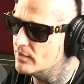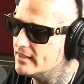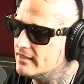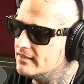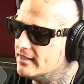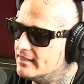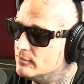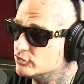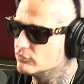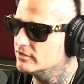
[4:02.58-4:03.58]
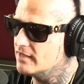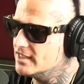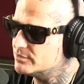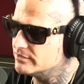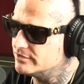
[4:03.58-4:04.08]
I went and it was a really
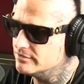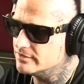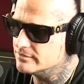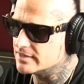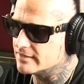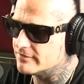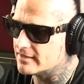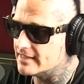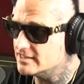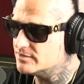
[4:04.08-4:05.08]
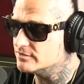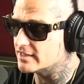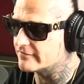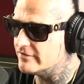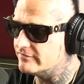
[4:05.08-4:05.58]
nice one too. It was like fucking, at this, it was
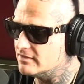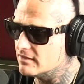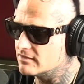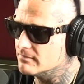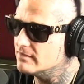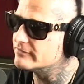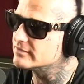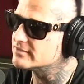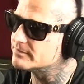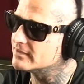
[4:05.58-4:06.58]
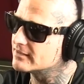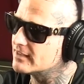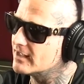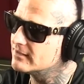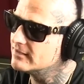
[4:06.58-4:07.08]
like $1,500 a month or something like
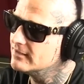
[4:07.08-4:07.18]
that.